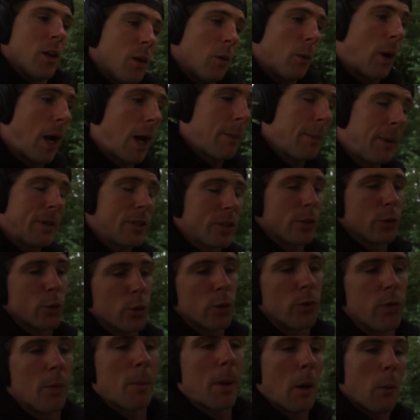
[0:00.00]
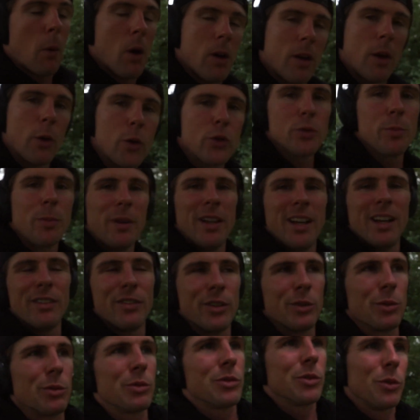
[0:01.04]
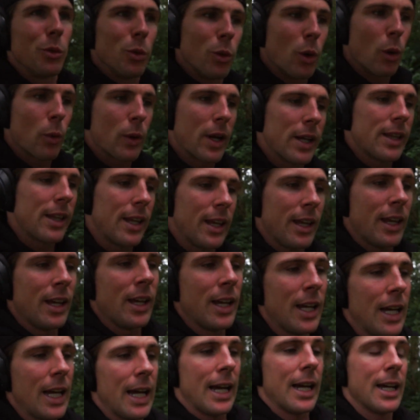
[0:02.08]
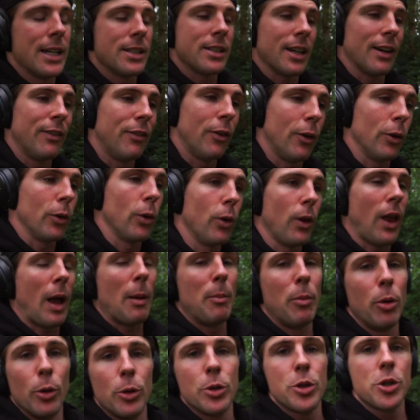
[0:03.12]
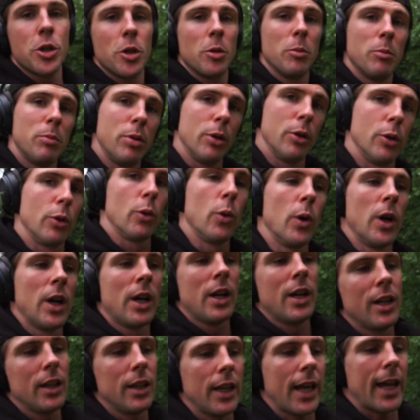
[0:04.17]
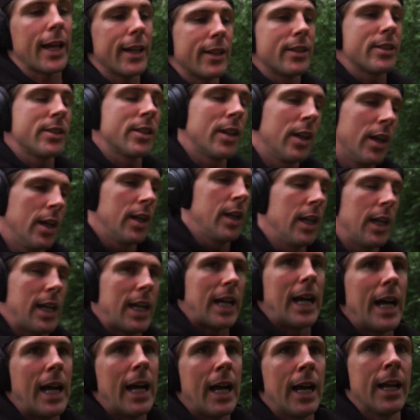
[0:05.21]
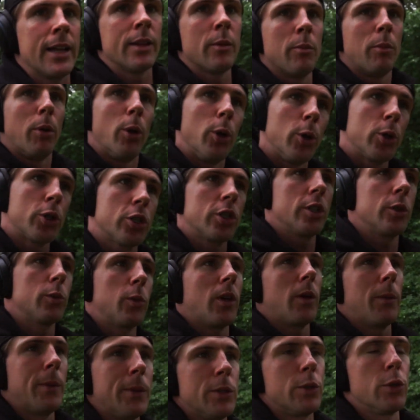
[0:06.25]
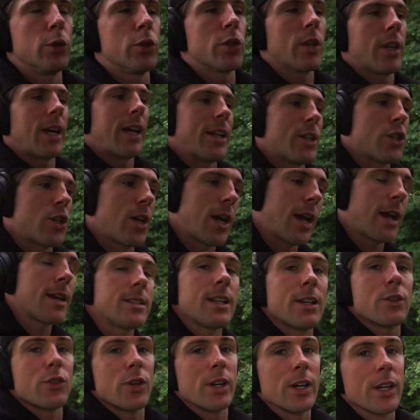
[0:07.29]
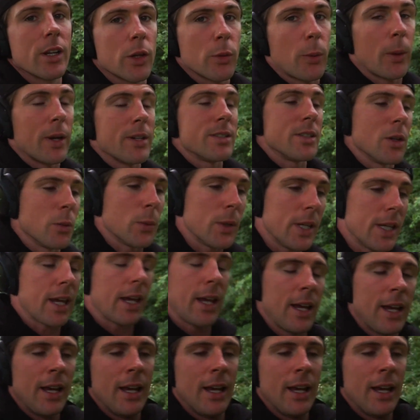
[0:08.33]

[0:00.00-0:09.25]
What I basically do for my workout split, if you don't know already, is I follow like push, pull, legs. And push is where we would usually hit chest. I train it twice a week.